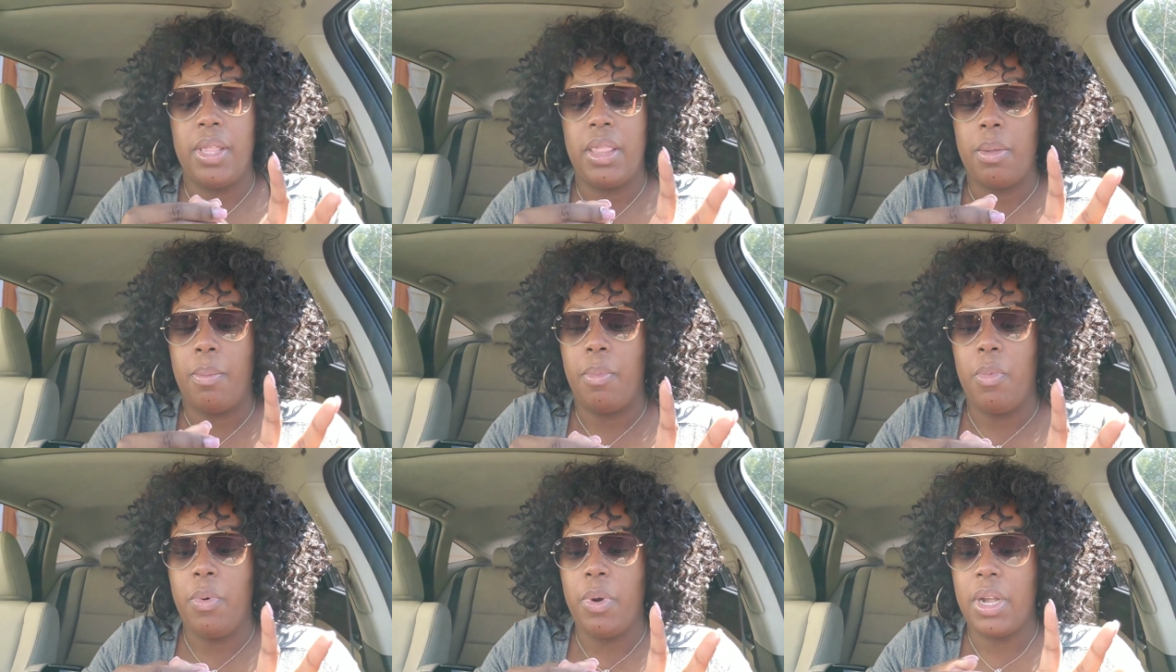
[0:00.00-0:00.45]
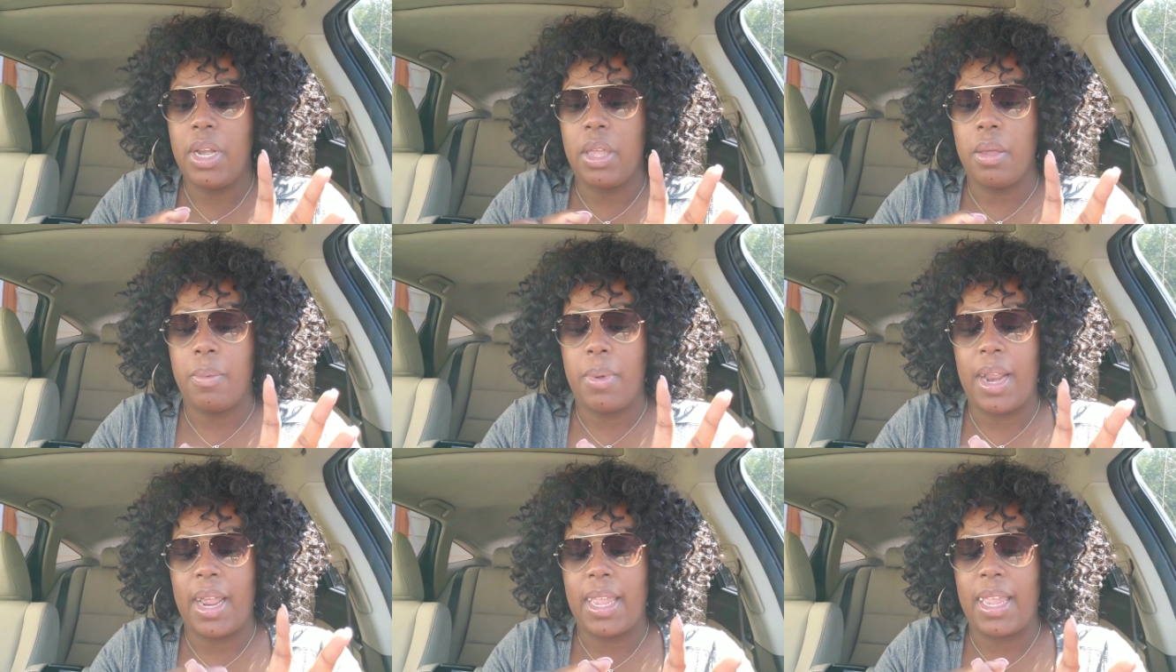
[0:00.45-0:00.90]
in the
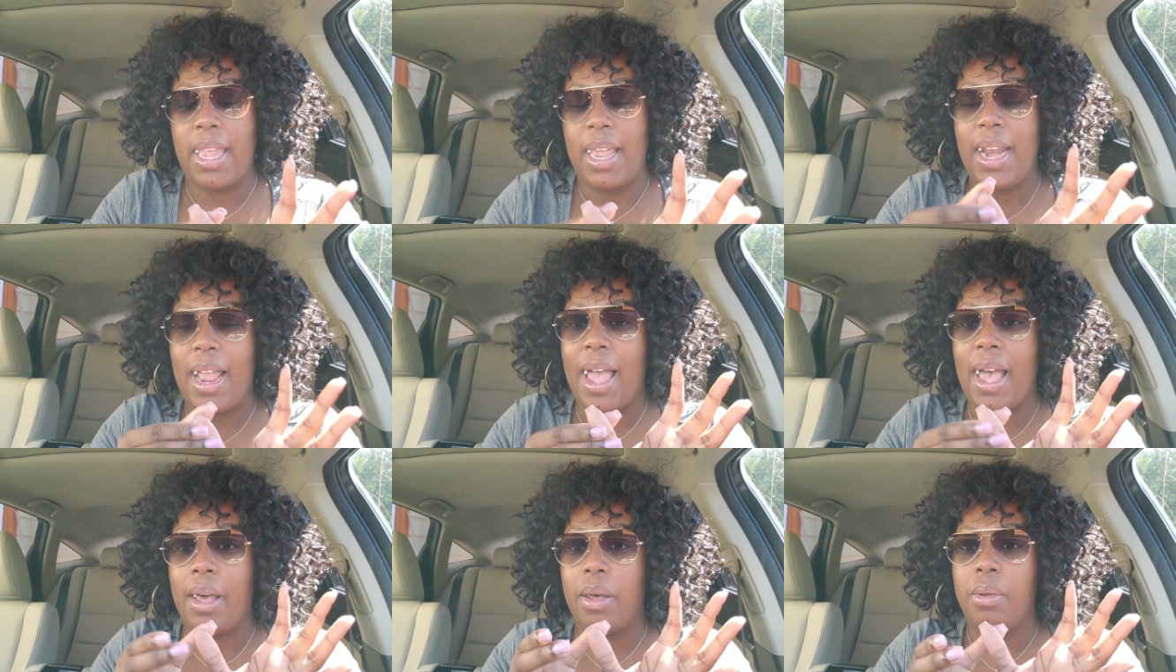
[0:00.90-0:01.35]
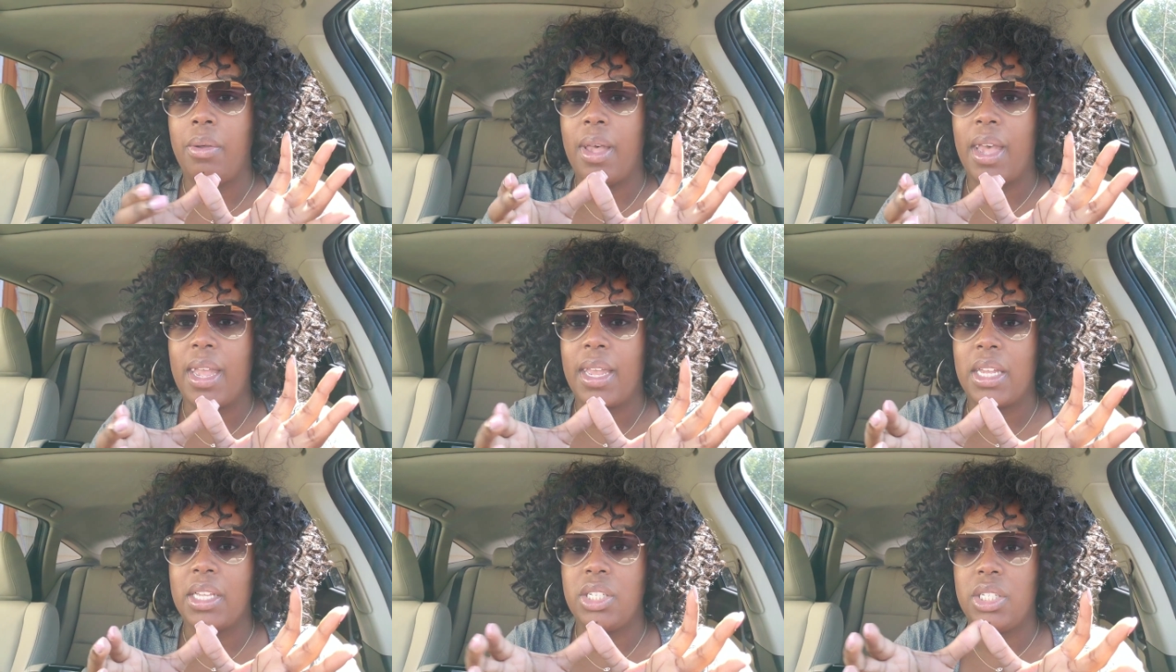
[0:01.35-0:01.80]
morning when I get out,
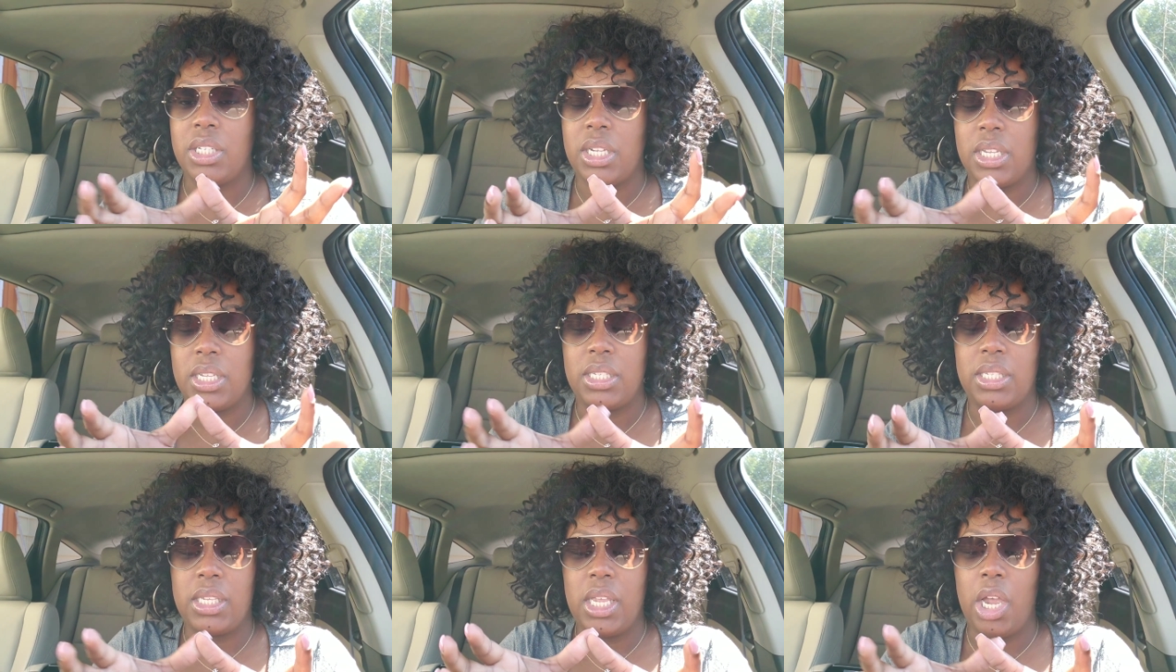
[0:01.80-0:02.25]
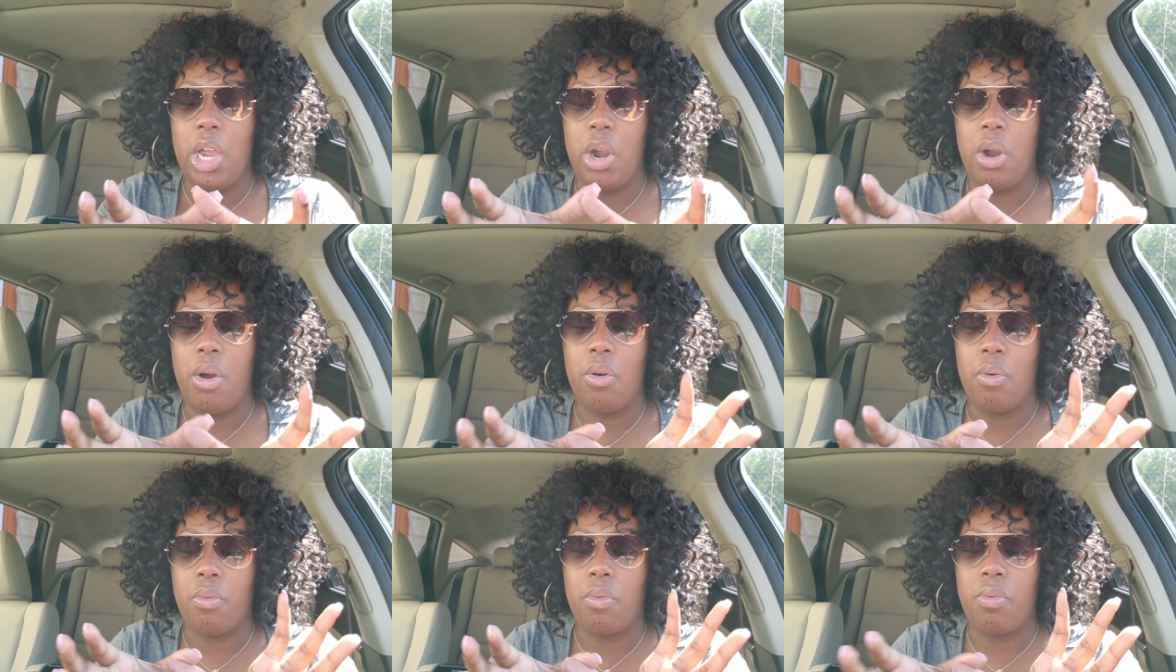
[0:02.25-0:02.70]
I can just
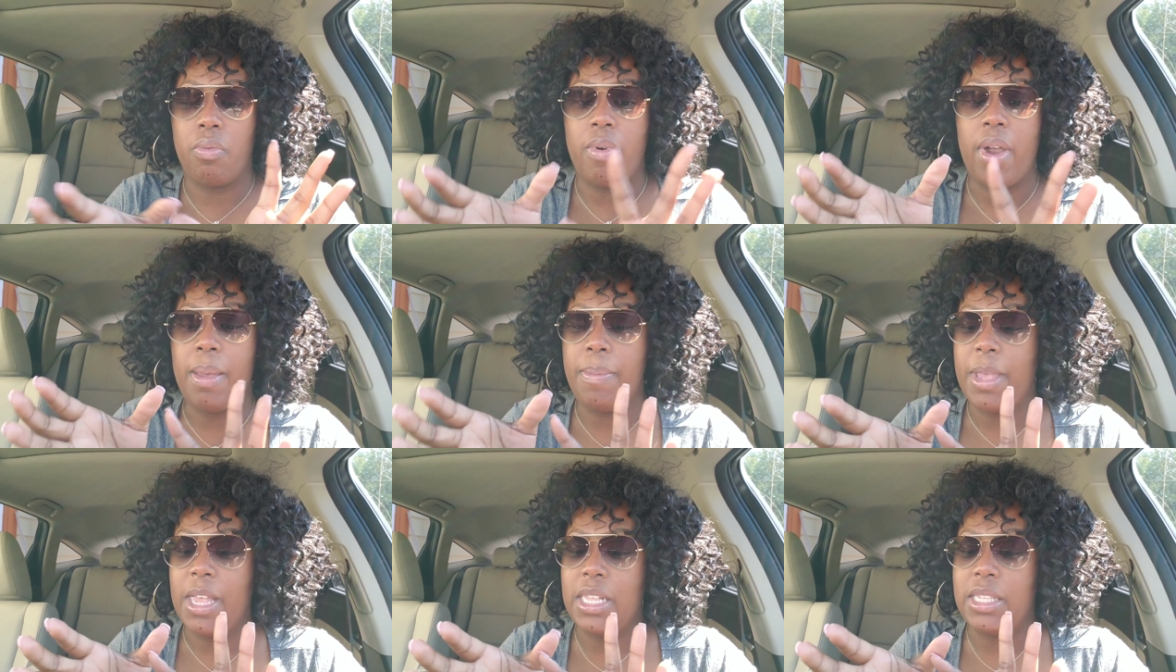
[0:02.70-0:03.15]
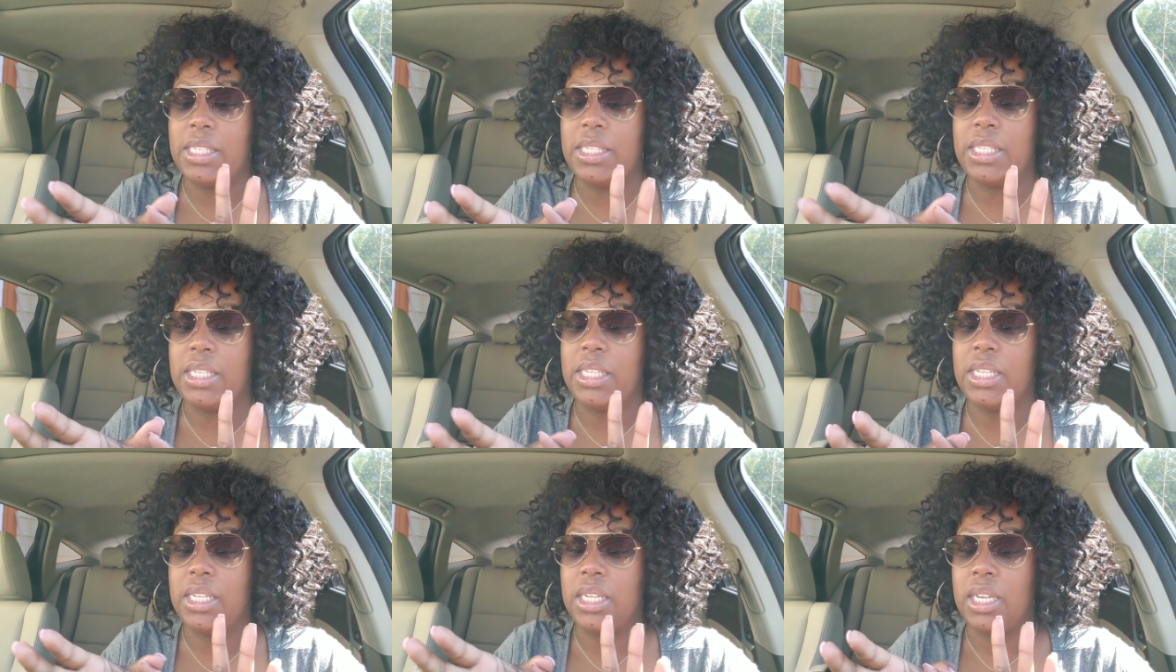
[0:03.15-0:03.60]
rub
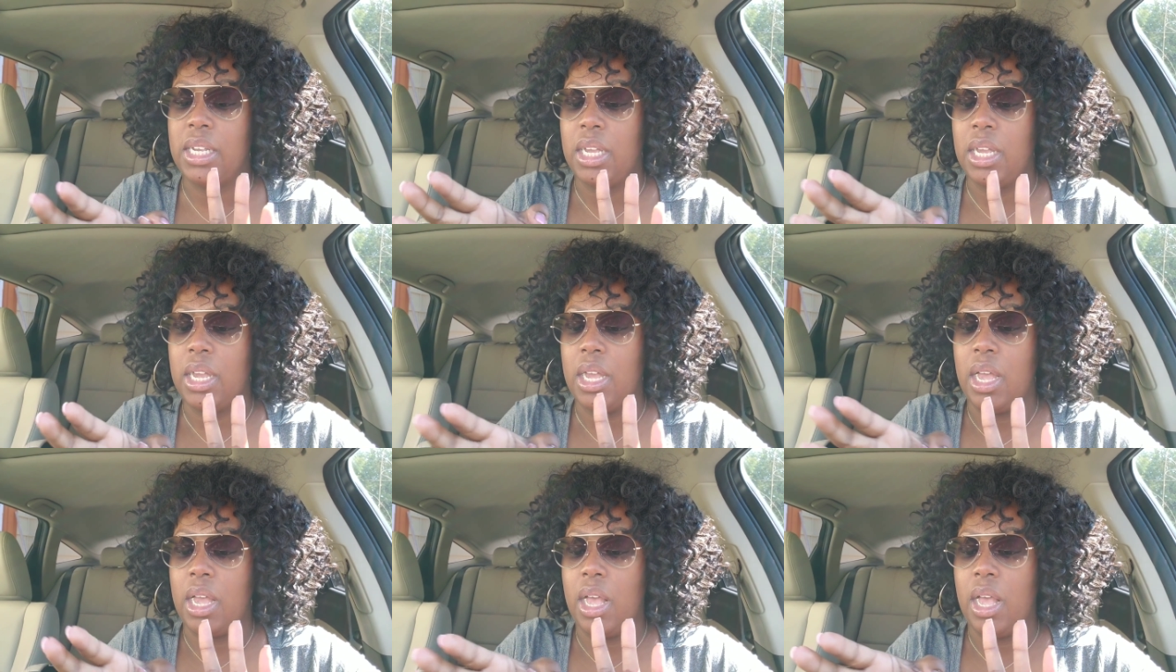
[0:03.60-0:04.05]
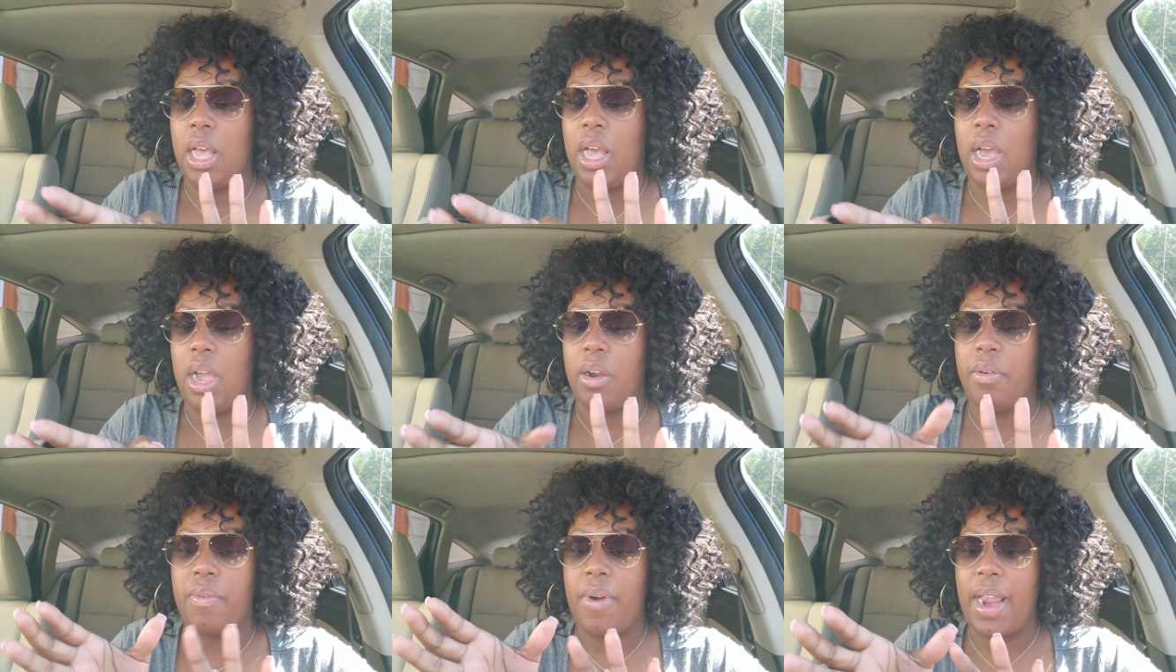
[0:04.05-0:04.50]
it
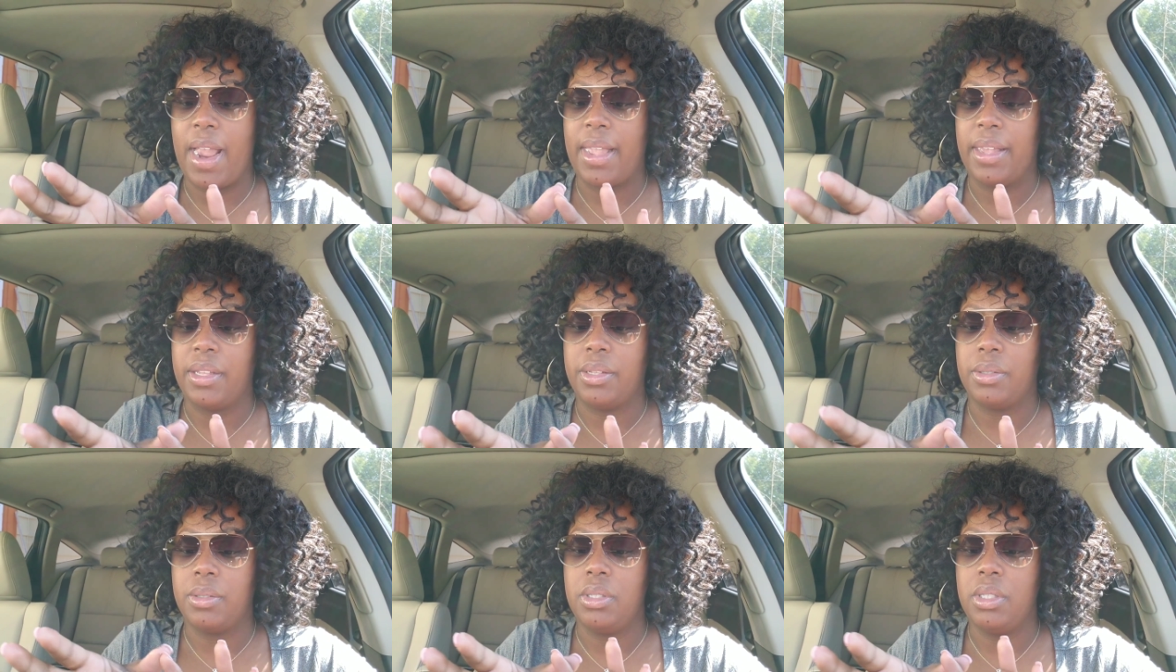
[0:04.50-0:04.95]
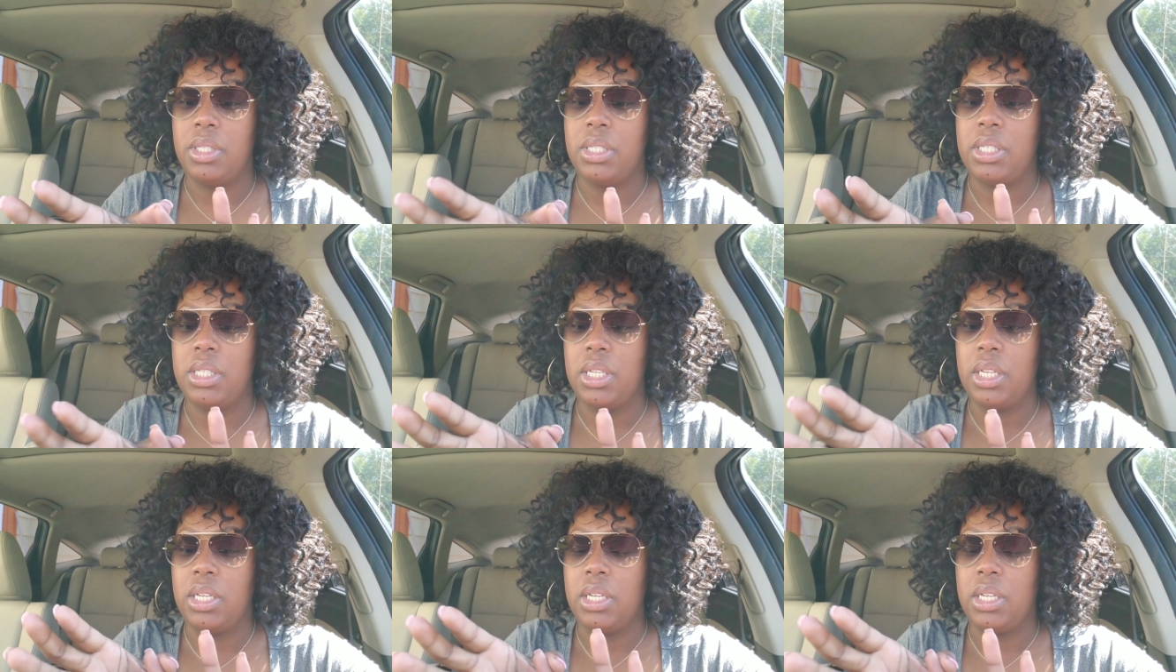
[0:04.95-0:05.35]
around